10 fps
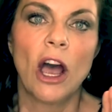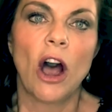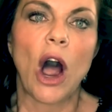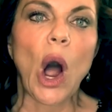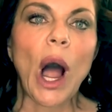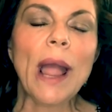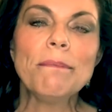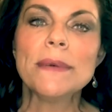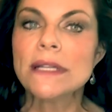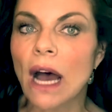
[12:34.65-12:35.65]

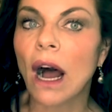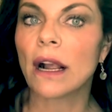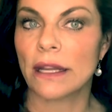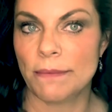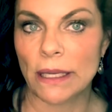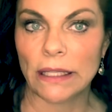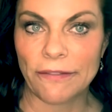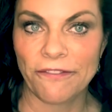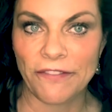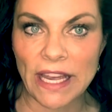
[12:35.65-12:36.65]
I'm not going to be able to
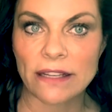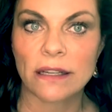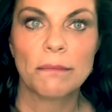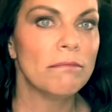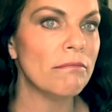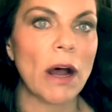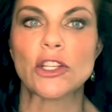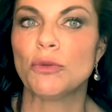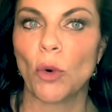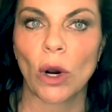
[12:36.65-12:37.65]
fit
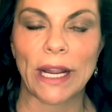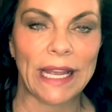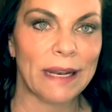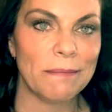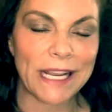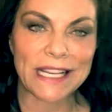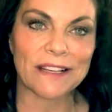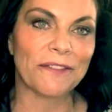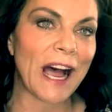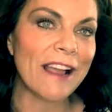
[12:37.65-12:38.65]
much more in, because if
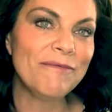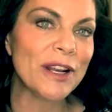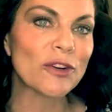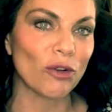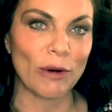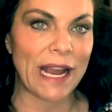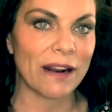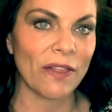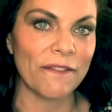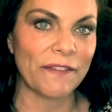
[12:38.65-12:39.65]
I've been great
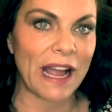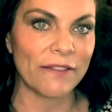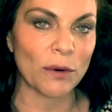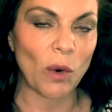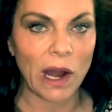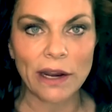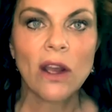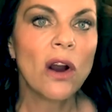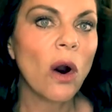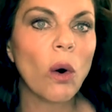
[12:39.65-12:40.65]
on the 5-in-1
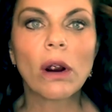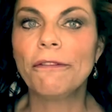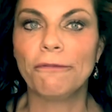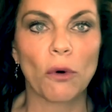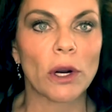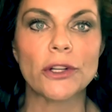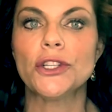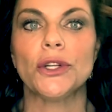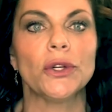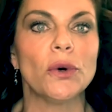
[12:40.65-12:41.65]
or a
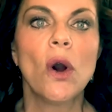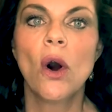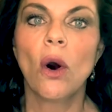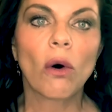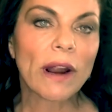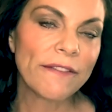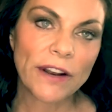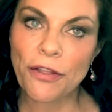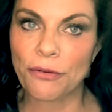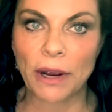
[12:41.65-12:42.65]
4-in-2 or even a
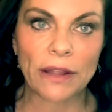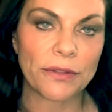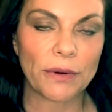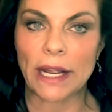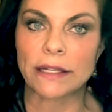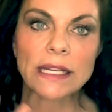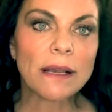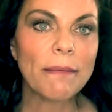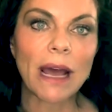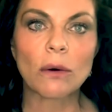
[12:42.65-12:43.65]
3-in-3, it doesn't
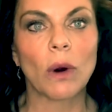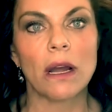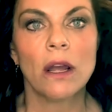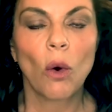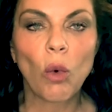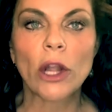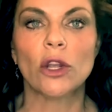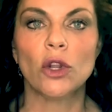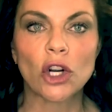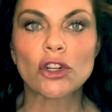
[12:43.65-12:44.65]
matter what
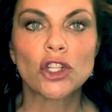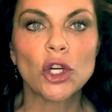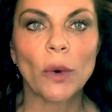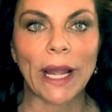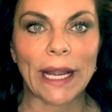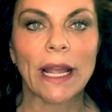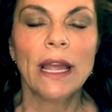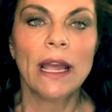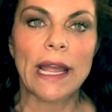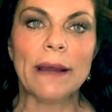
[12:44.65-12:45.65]
you're doing.
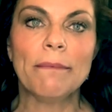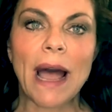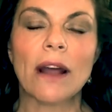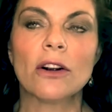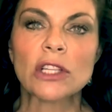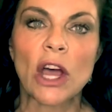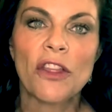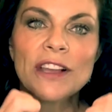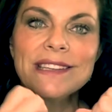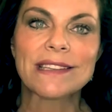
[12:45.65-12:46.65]
It matters
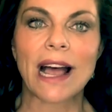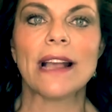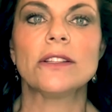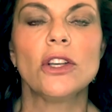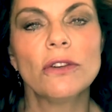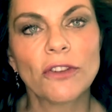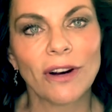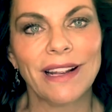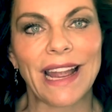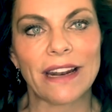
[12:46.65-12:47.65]
the size that you've
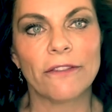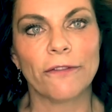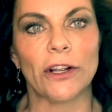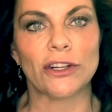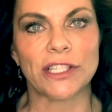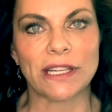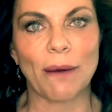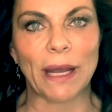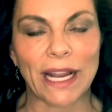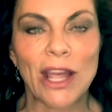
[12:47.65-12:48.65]
created for your
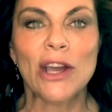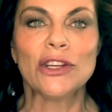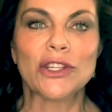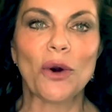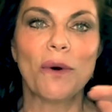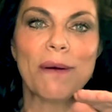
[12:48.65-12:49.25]
stomach. So